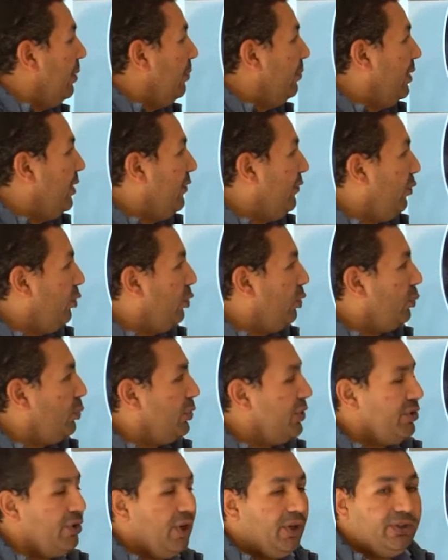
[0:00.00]
Before we
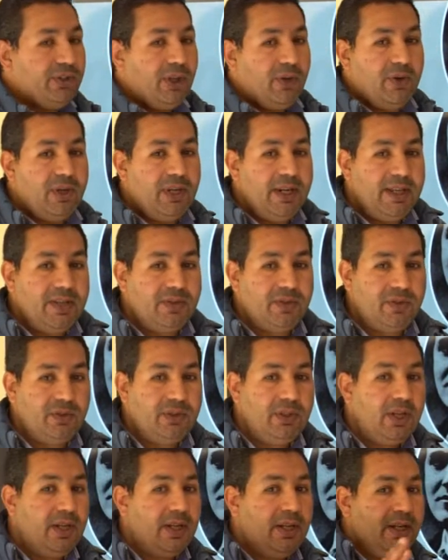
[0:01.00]
start our lesson,
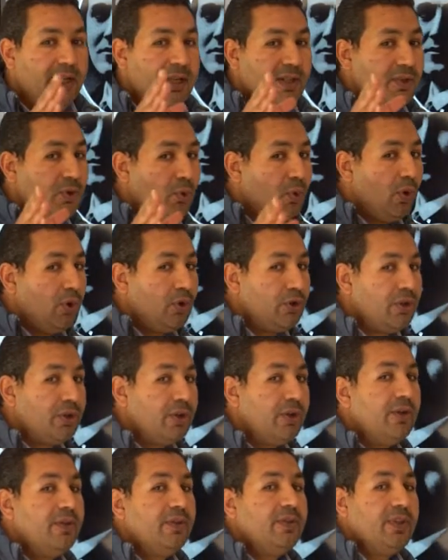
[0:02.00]
let's watch
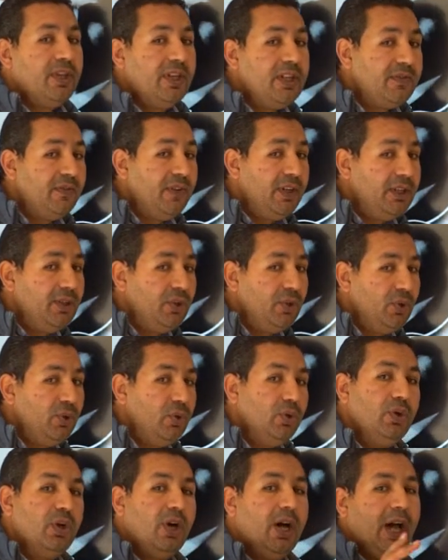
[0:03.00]
this
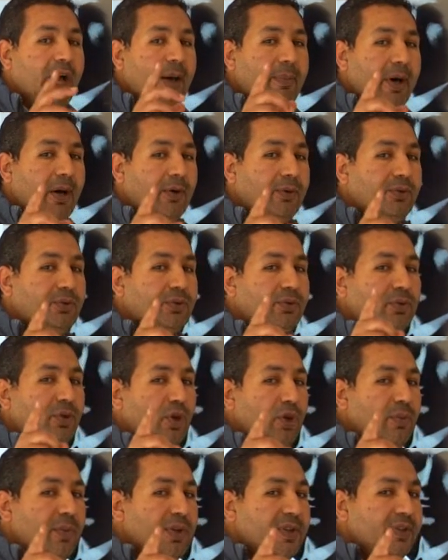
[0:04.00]
video about
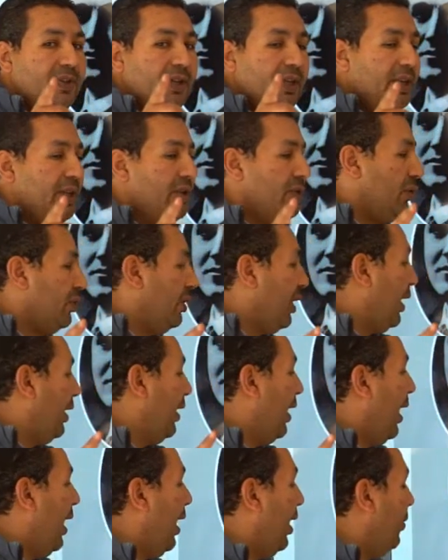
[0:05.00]
Thomas Edison and
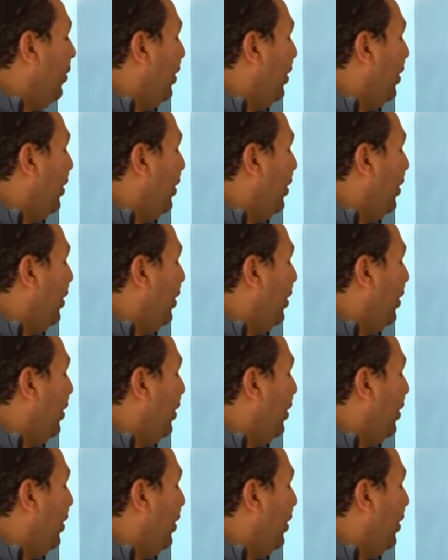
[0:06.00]
how